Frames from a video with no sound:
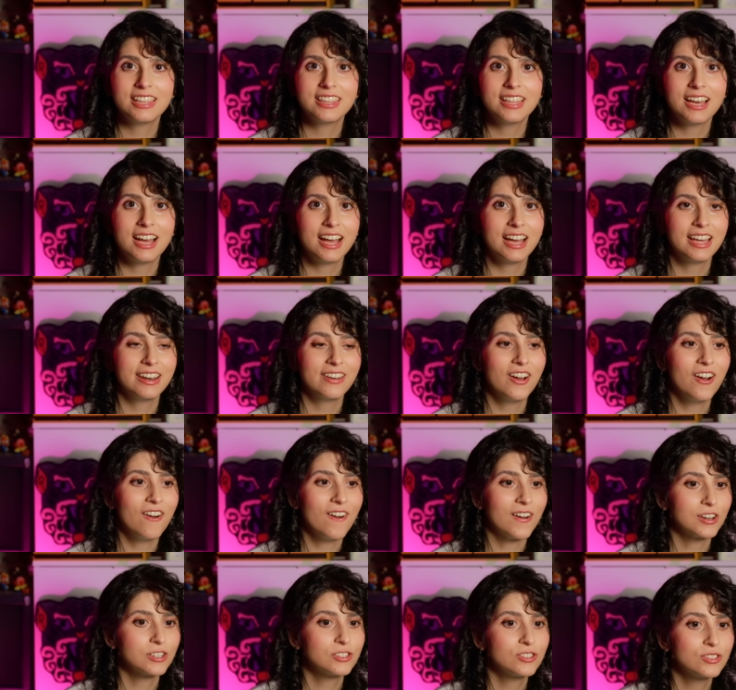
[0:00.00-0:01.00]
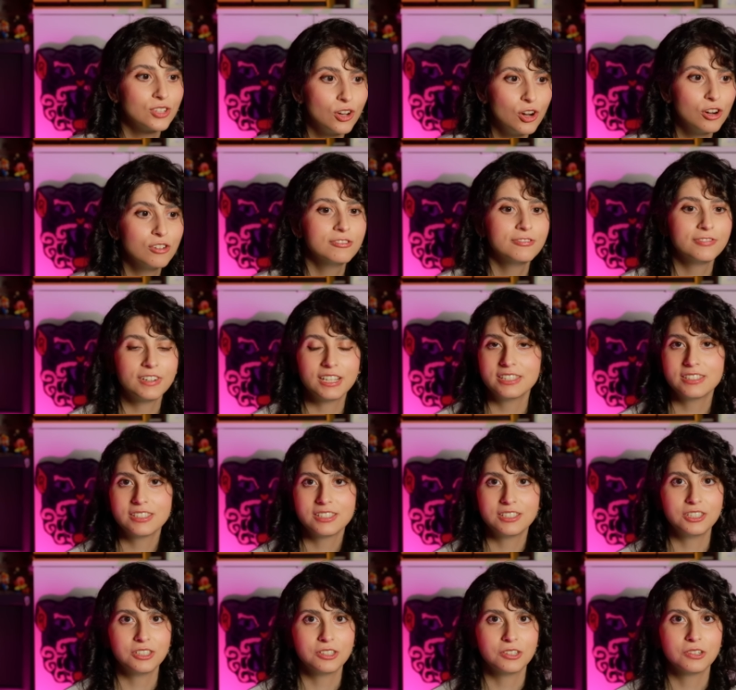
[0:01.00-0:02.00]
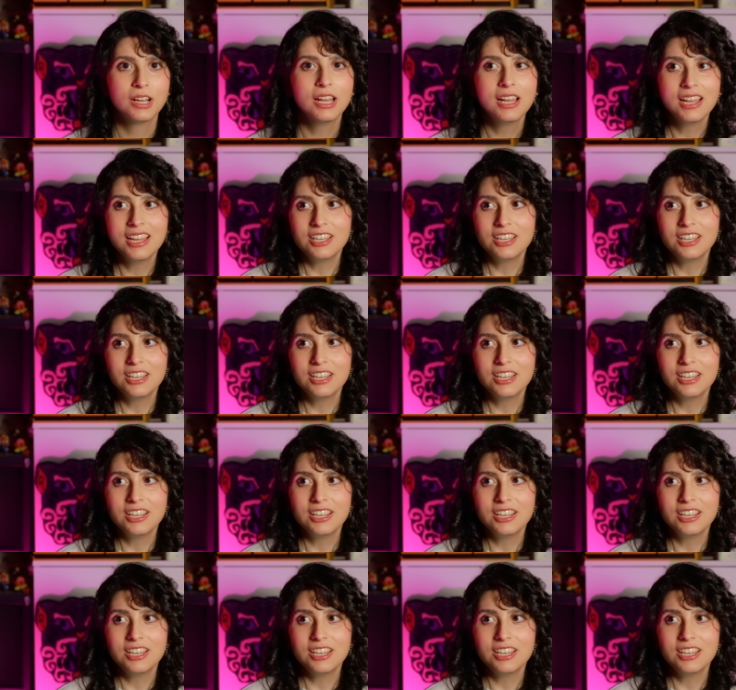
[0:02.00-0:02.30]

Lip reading: that are so fun to do,